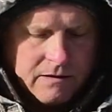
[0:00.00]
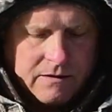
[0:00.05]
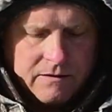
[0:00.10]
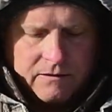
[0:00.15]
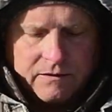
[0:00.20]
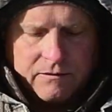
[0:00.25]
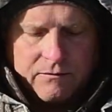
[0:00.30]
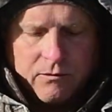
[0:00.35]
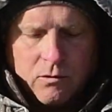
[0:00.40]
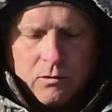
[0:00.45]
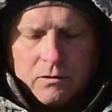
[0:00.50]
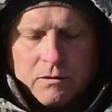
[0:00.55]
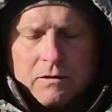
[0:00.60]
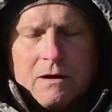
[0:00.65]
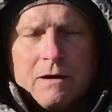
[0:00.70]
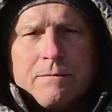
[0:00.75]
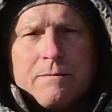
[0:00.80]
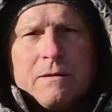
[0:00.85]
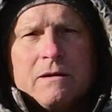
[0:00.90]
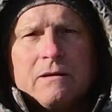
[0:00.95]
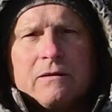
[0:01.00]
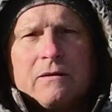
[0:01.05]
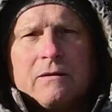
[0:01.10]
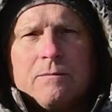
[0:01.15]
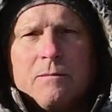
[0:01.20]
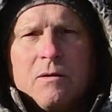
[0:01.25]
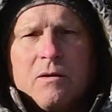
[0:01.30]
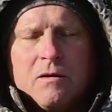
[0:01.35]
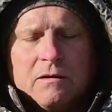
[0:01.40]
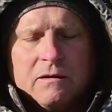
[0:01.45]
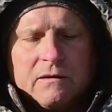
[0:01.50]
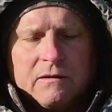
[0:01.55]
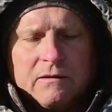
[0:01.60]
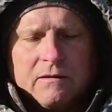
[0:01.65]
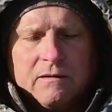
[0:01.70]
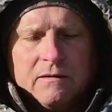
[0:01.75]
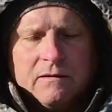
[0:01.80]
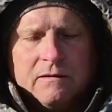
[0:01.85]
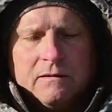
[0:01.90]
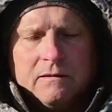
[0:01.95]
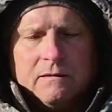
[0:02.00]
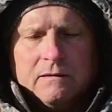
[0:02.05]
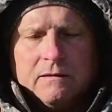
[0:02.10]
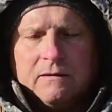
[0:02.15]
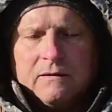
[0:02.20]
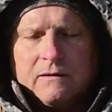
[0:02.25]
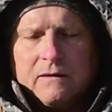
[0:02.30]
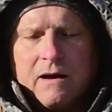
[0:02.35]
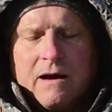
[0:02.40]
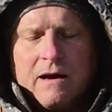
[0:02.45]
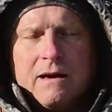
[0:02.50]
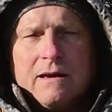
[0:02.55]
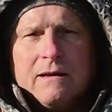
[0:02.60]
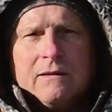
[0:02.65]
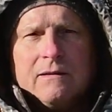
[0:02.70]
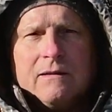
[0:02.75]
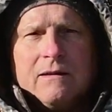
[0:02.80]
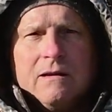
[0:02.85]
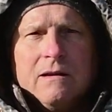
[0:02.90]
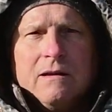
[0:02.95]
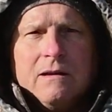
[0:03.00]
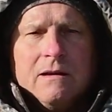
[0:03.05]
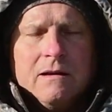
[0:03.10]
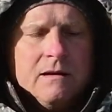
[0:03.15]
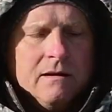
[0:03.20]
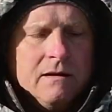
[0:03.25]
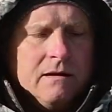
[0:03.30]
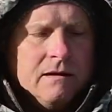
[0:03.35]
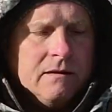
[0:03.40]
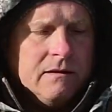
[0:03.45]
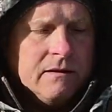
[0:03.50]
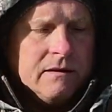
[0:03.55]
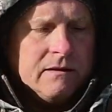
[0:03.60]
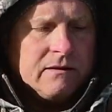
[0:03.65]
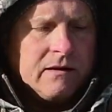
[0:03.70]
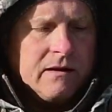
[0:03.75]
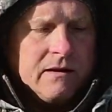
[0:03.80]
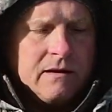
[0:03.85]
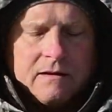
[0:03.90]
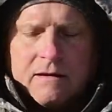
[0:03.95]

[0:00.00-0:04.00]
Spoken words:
It's folded up in its smallest size. They say it